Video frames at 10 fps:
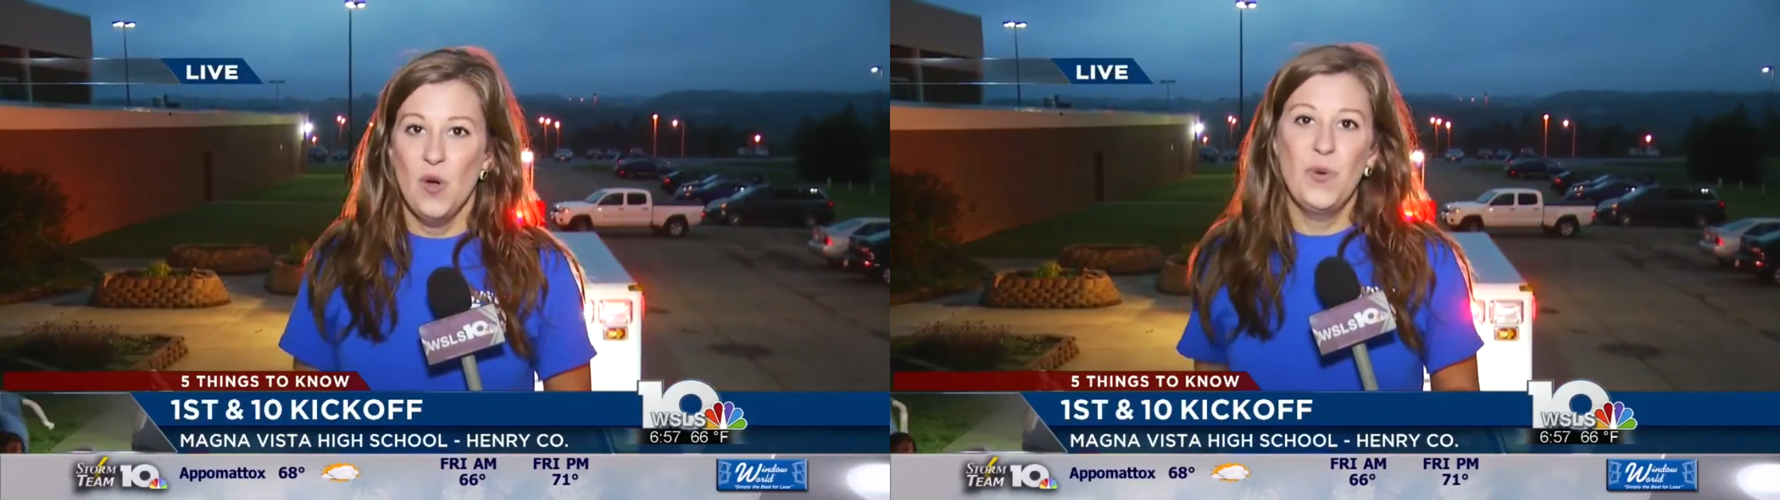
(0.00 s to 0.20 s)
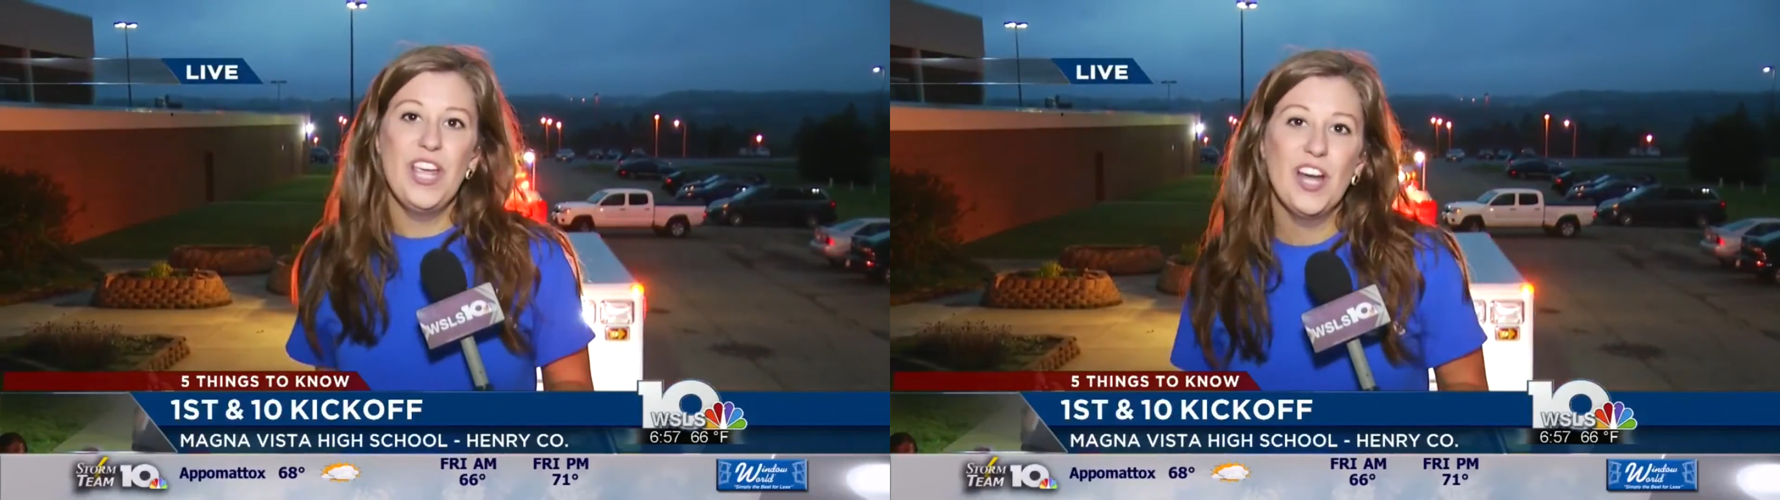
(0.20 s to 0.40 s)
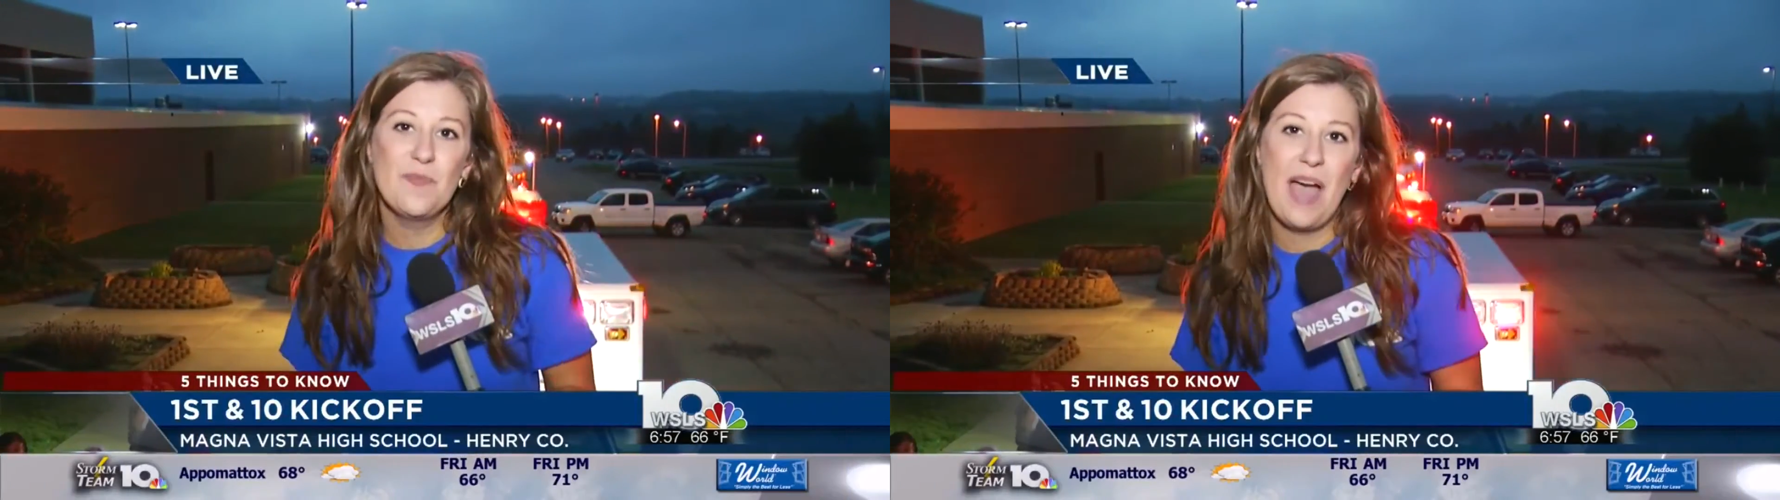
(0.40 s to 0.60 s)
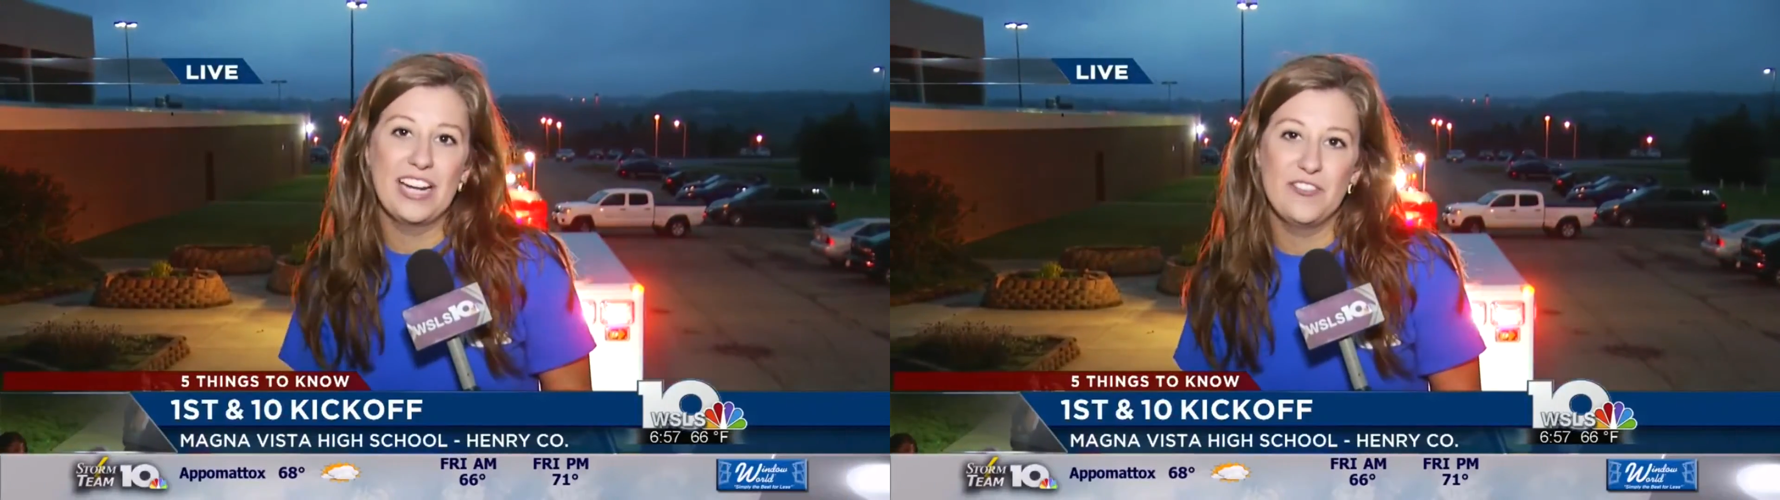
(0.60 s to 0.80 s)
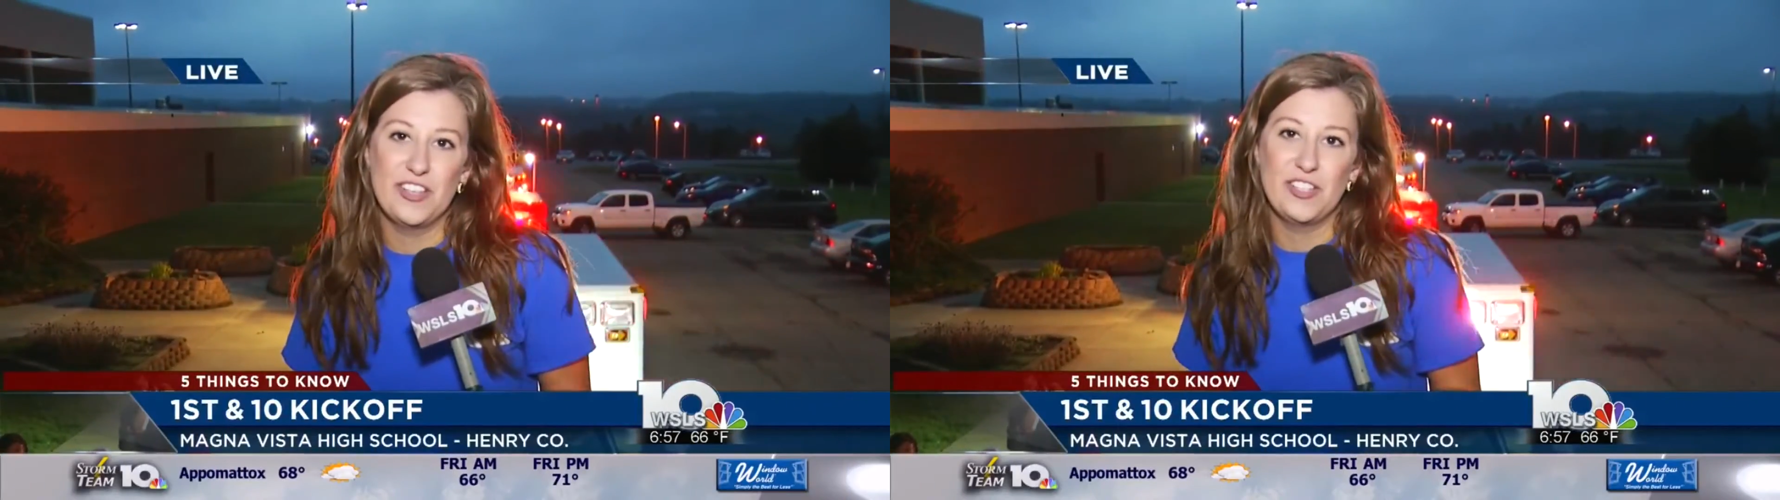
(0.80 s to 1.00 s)
We are at
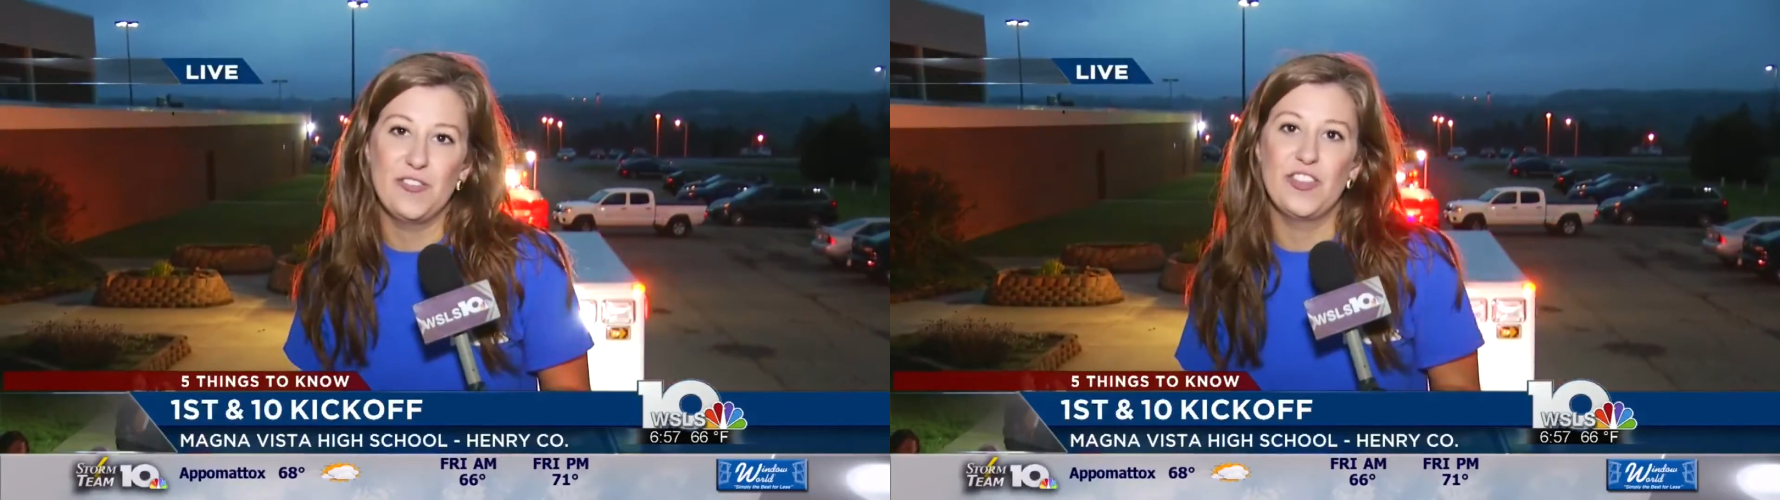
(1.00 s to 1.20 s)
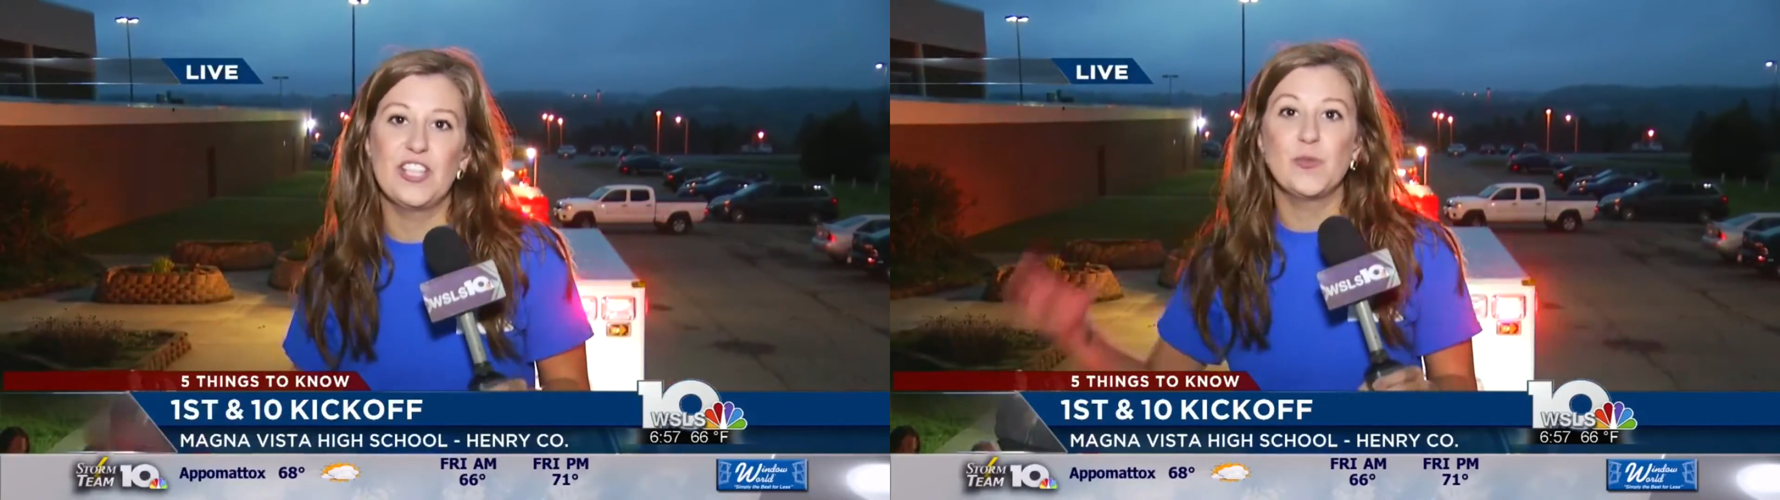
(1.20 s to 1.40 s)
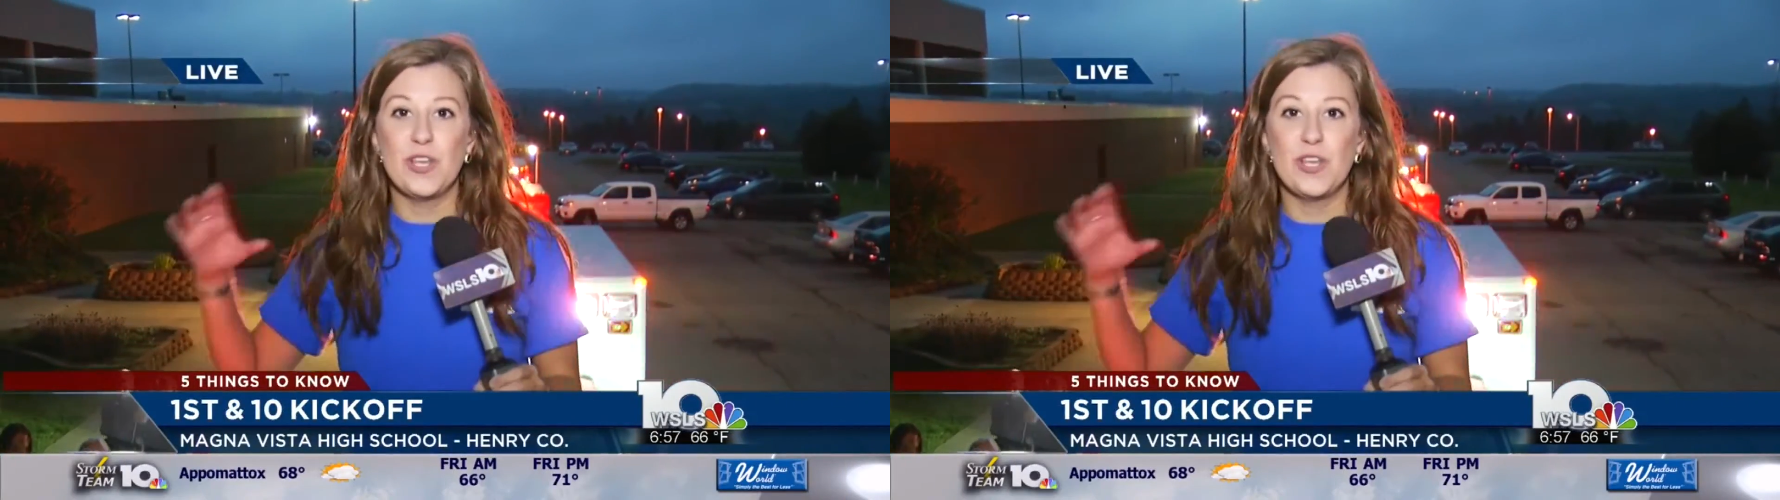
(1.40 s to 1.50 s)
Magna Vista for this